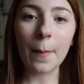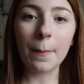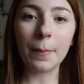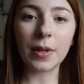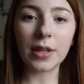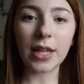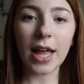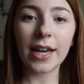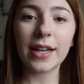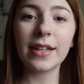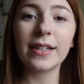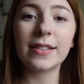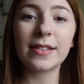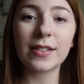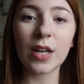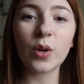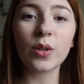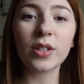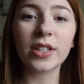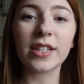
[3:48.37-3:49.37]
Bloody
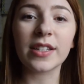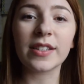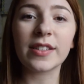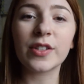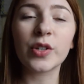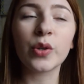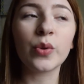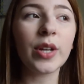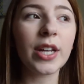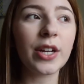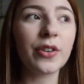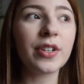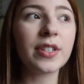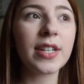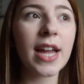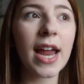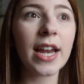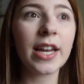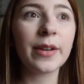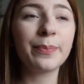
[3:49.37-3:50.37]
Solus, who
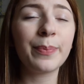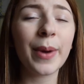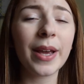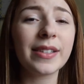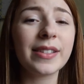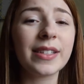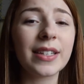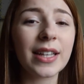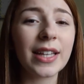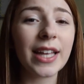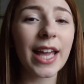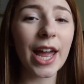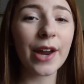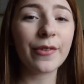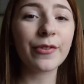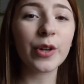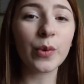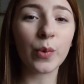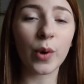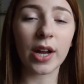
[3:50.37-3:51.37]
irritated basically
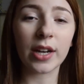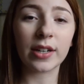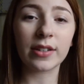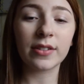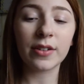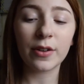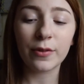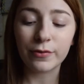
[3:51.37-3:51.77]
everyone